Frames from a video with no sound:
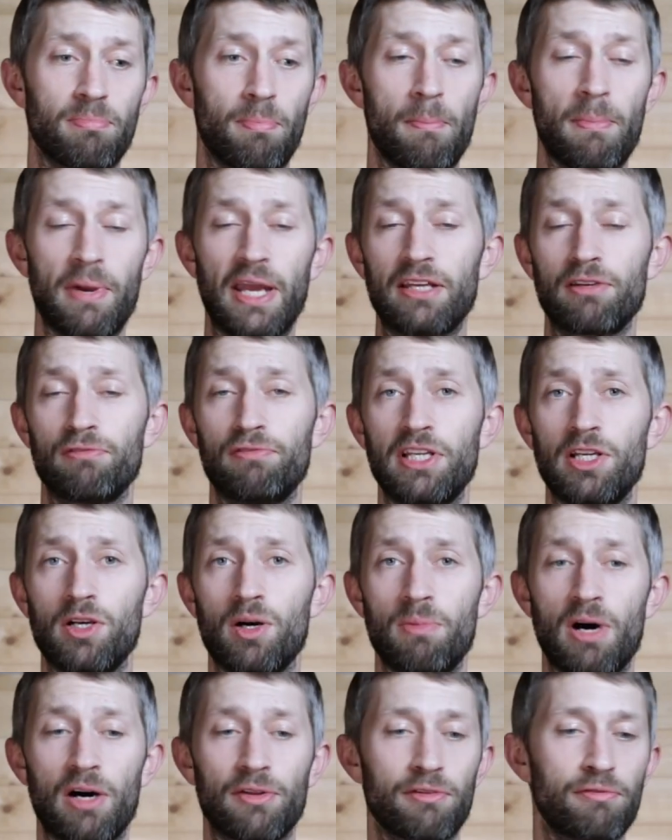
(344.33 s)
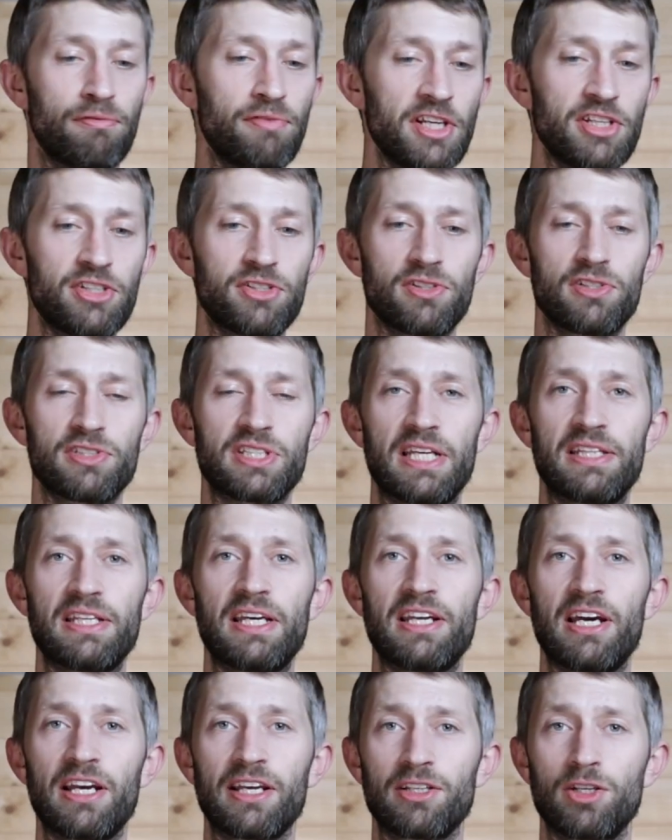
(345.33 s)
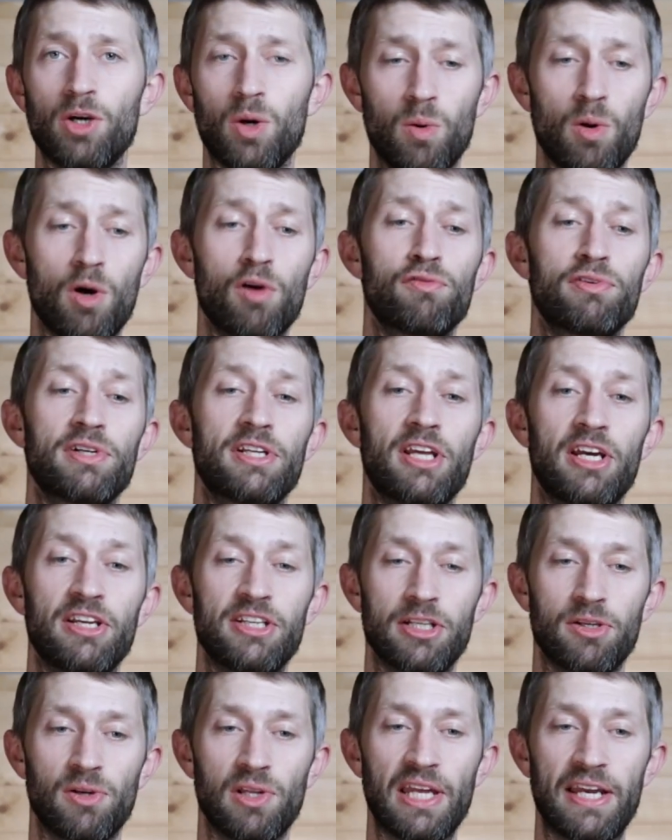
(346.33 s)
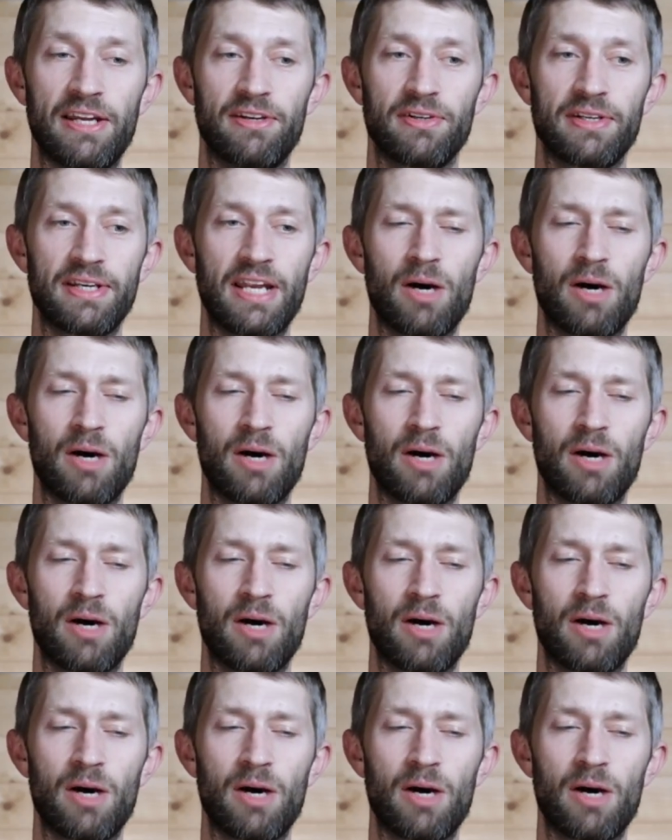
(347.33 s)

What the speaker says: make a video about the features and then I go over it a year later.